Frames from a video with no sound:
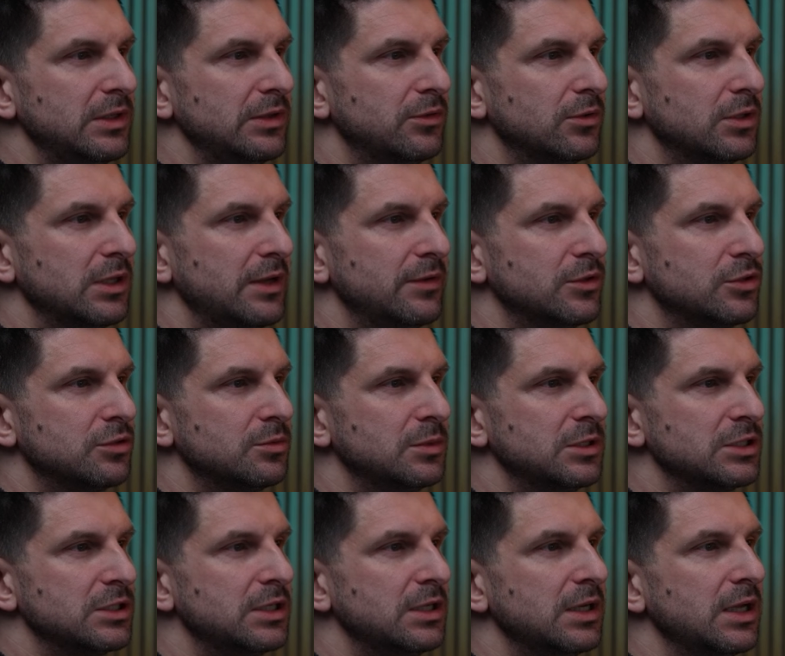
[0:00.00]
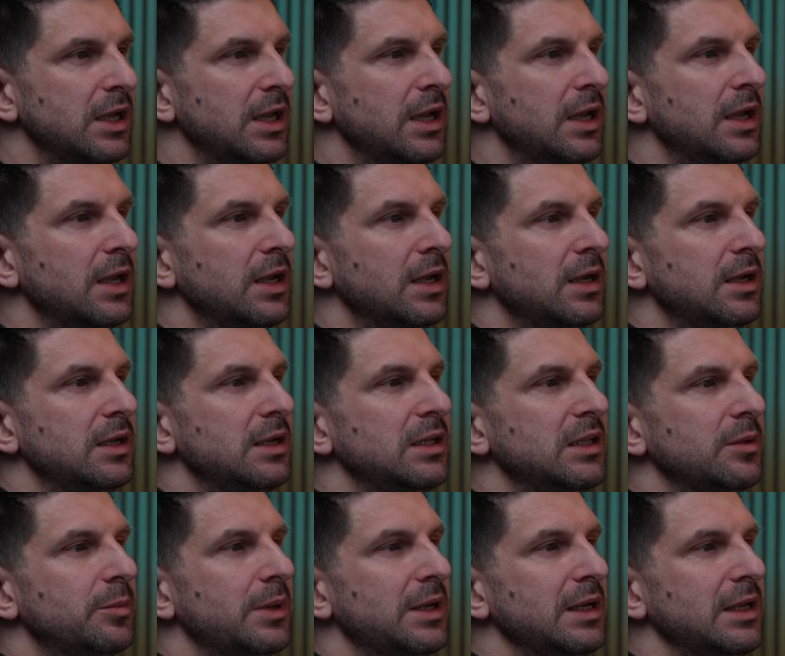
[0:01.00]
I click the left mouse button,
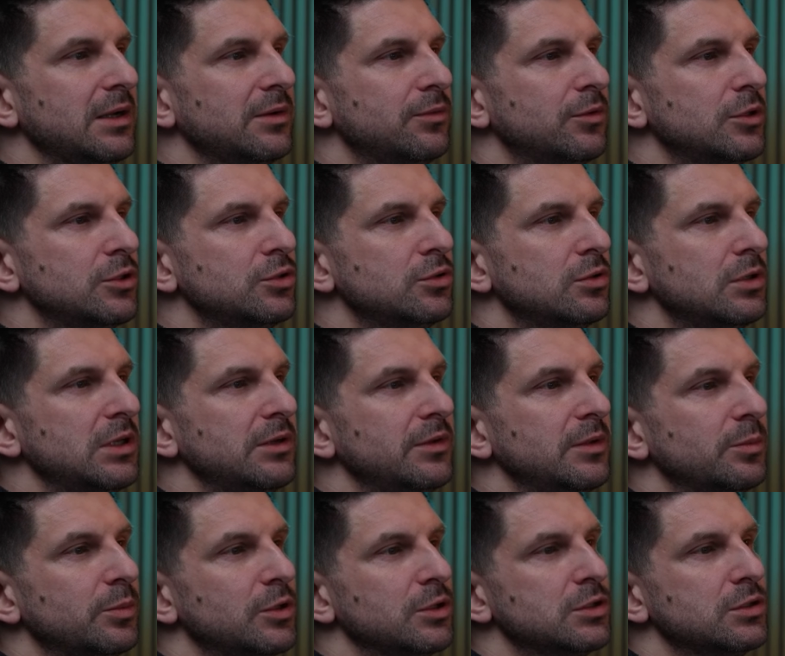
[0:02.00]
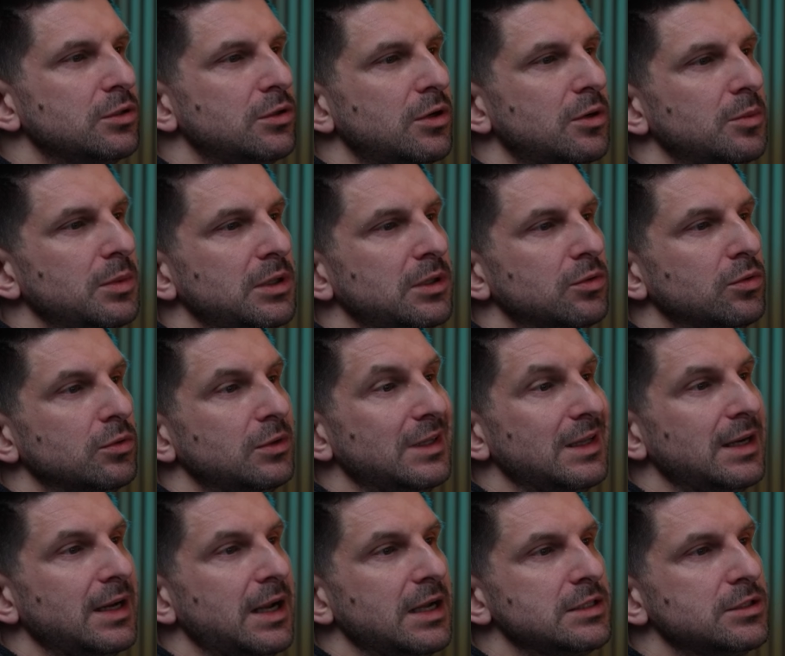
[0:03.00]
and now as I move, it just
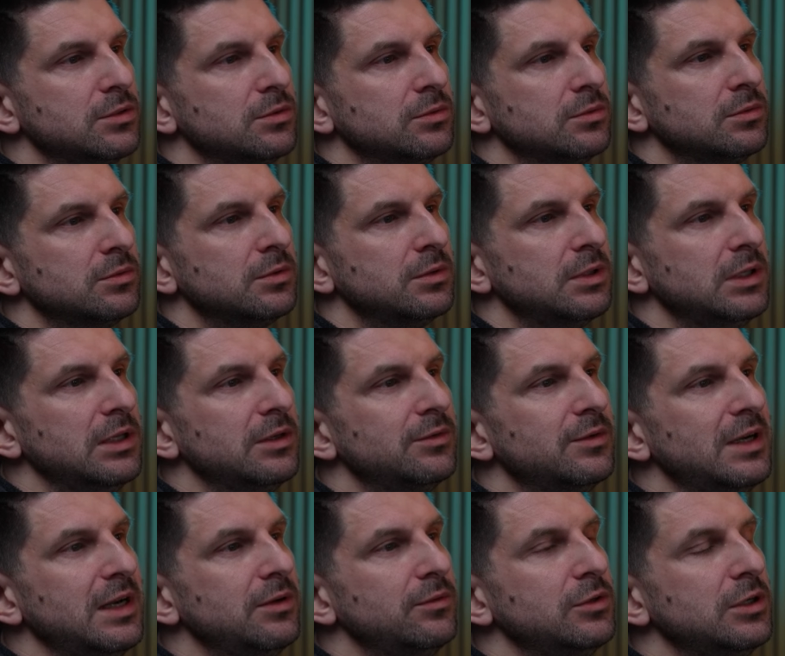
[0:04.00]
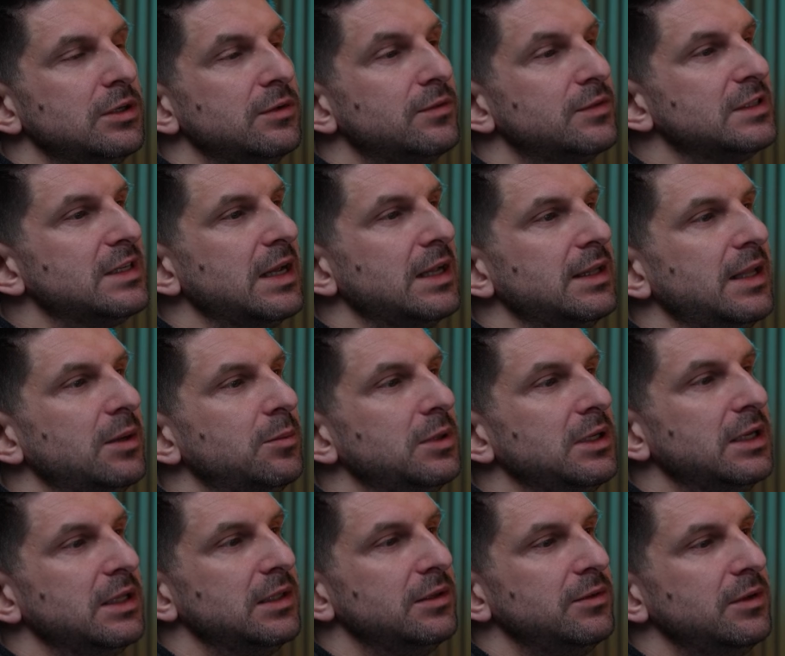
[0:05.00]
creates a terrace and levels
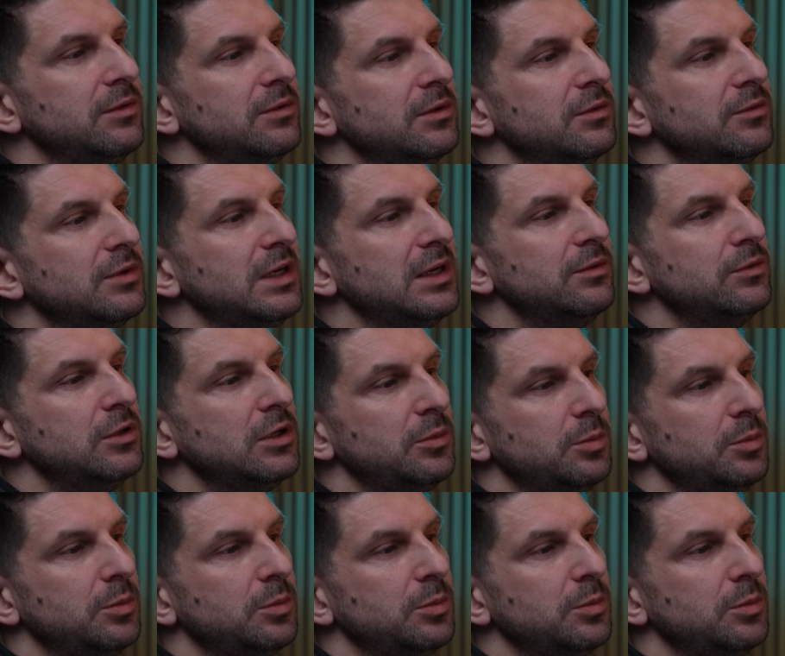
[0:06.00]
everything to that height.